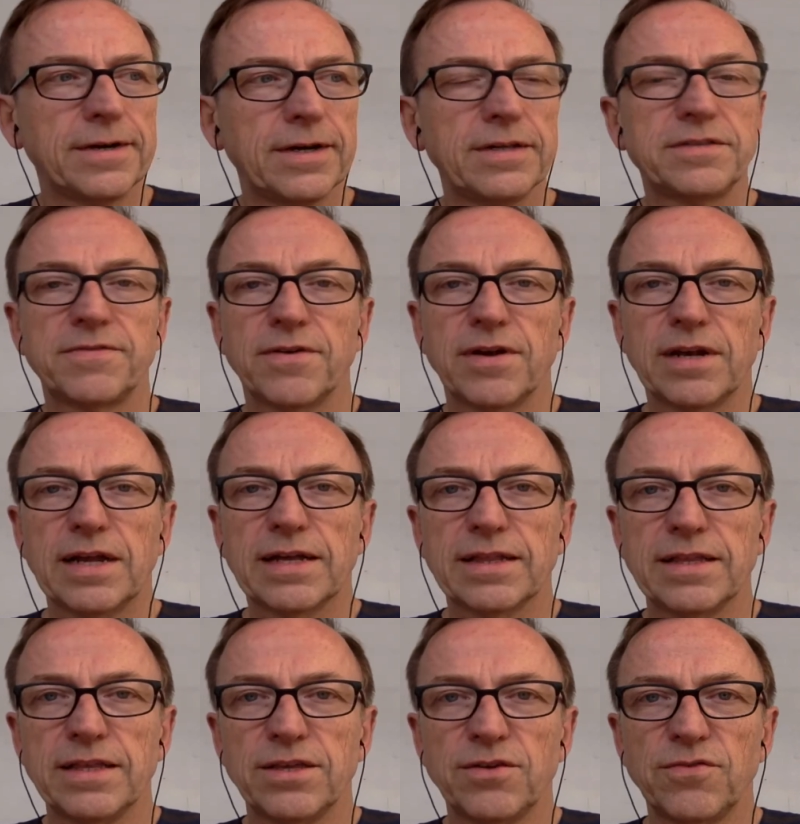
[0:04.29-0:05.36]
it's very
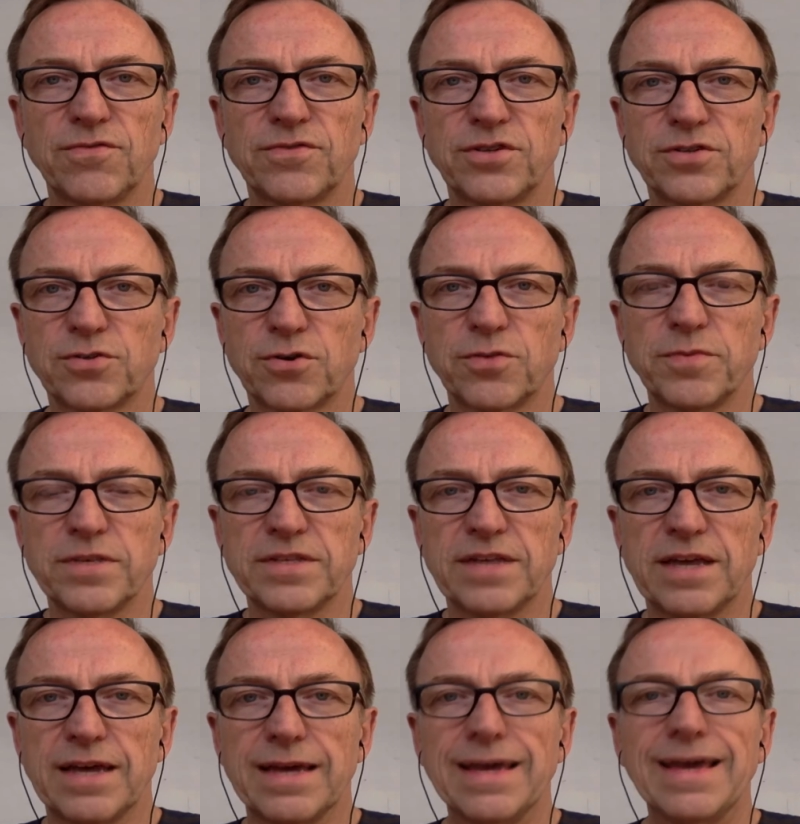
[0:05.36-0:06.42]
likely you've just heard me
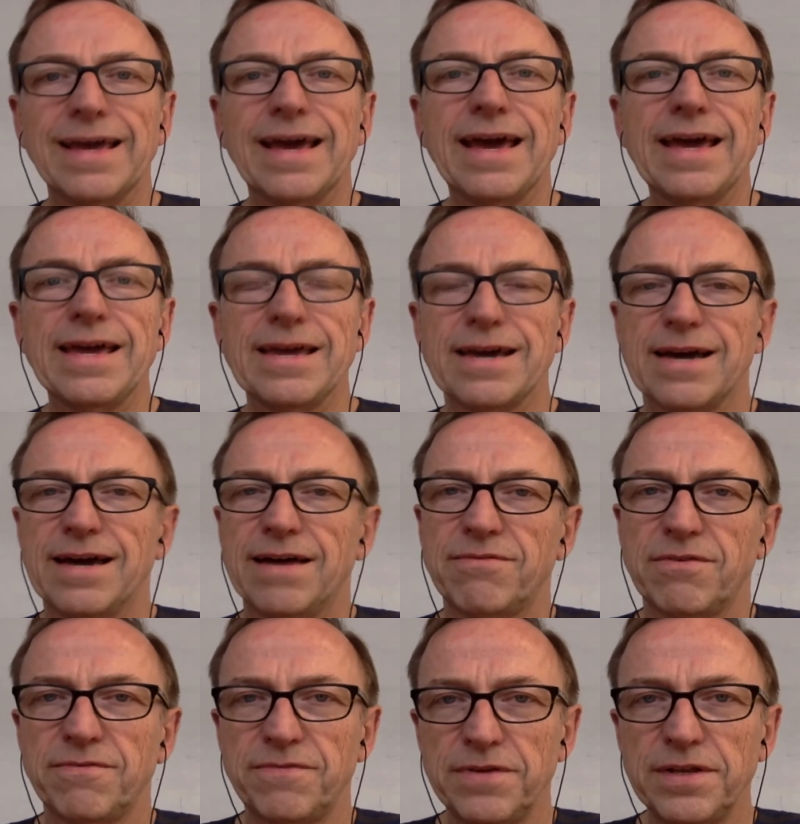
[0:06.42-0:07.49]
say, hey, I have
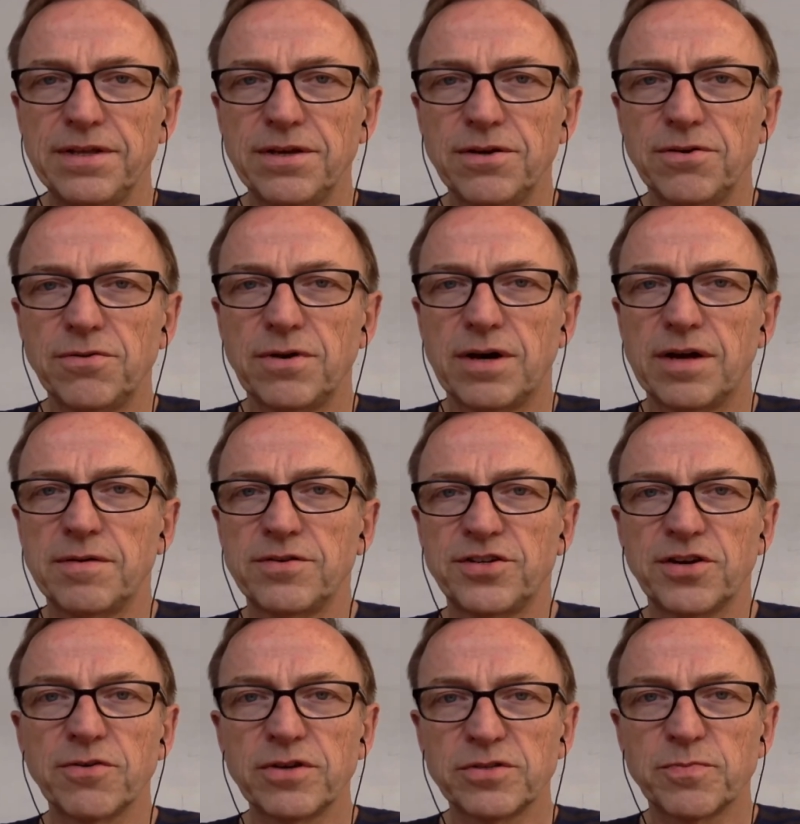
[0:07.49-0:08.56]
a video on
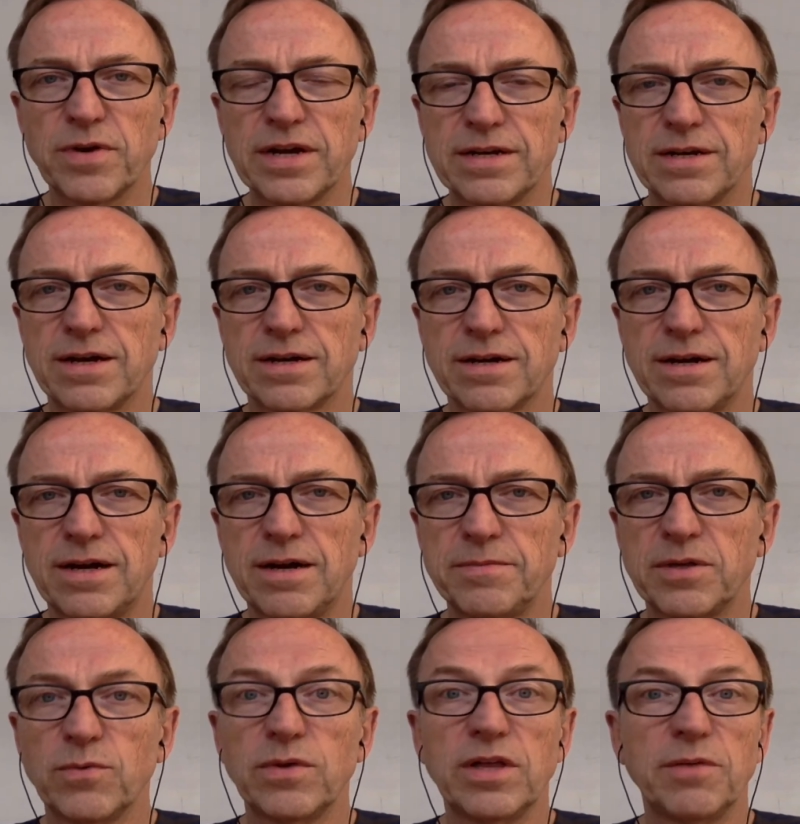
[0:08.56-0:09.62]
jerrysbrain.com
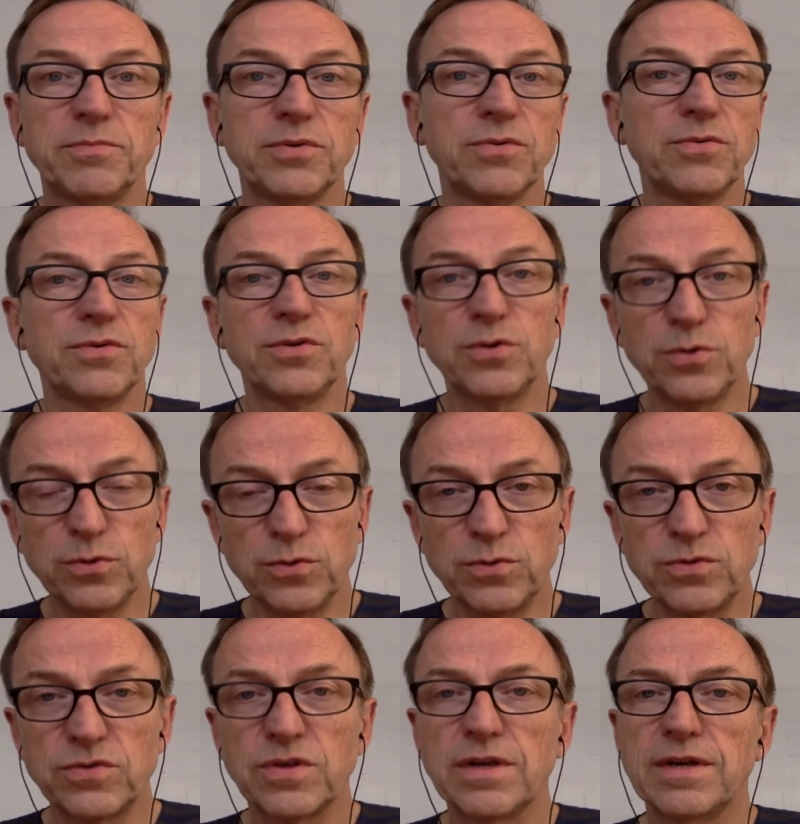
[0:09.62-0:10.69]
that will help you
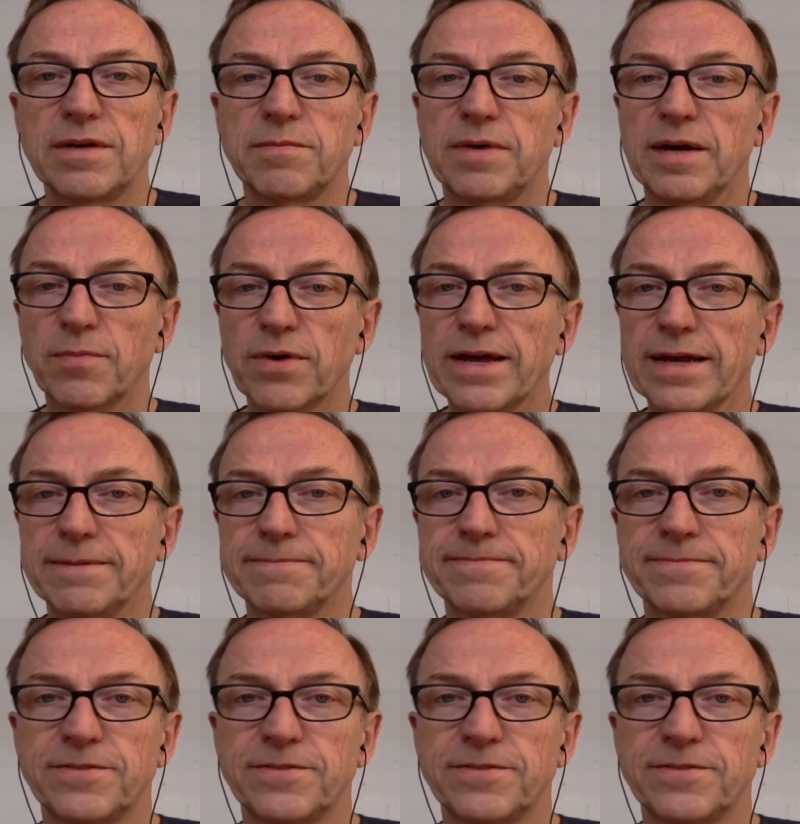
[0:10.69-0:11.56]
use my brain.